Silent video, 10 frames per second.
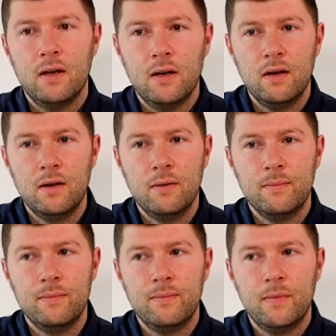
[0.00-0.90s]

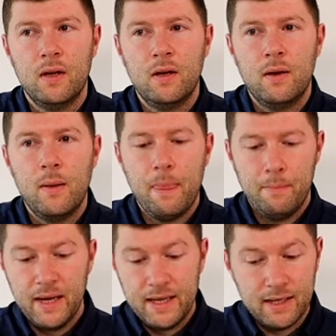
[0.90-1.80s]
Um,
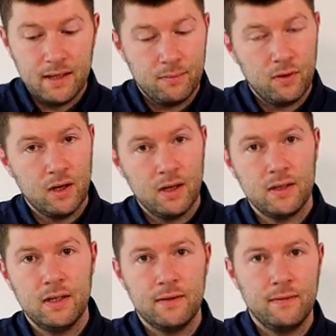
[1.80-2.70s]
making the
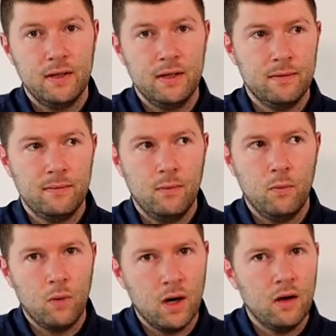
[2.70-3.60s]
products is, is
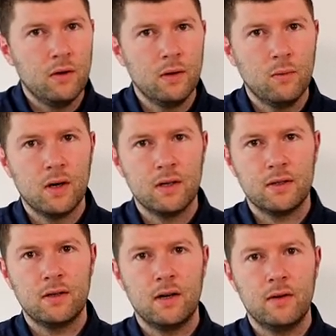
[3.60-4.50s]
one, only one
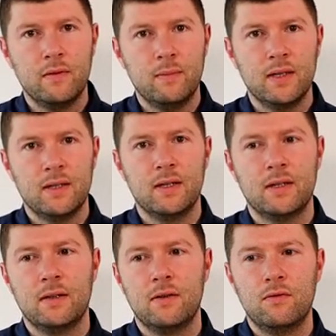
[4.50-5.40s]
side of the
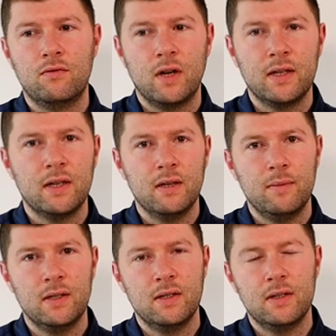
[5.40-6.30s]
business. Running the
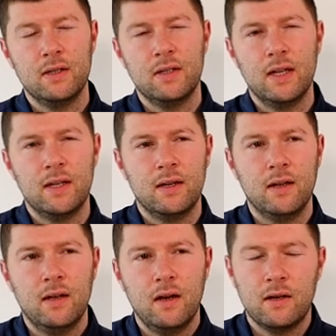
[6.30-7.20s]
business is then
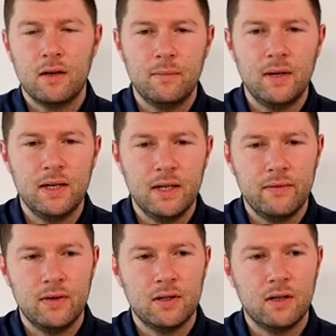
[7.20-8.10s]
a completely
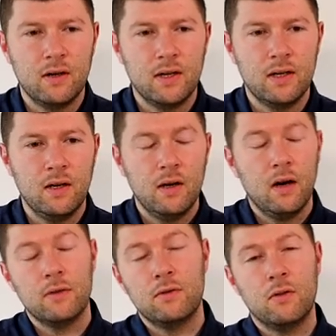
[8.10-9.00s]
different side.
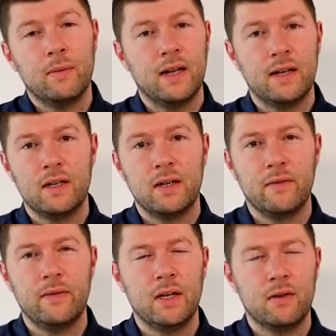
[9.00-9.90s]
I'll talk about that in
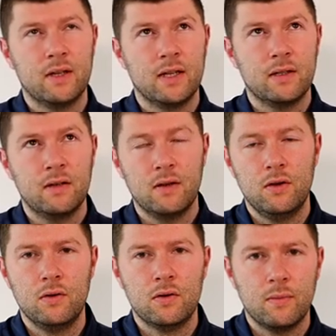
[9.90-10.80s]
another video because that's a
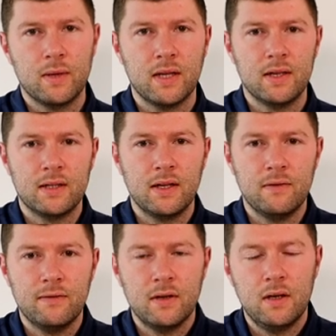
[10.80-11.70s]
huge topic in
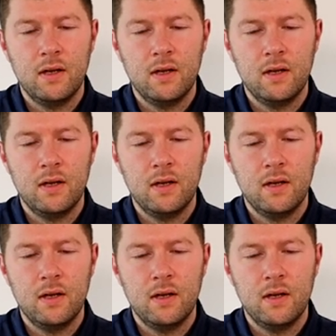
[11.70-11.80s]
itself.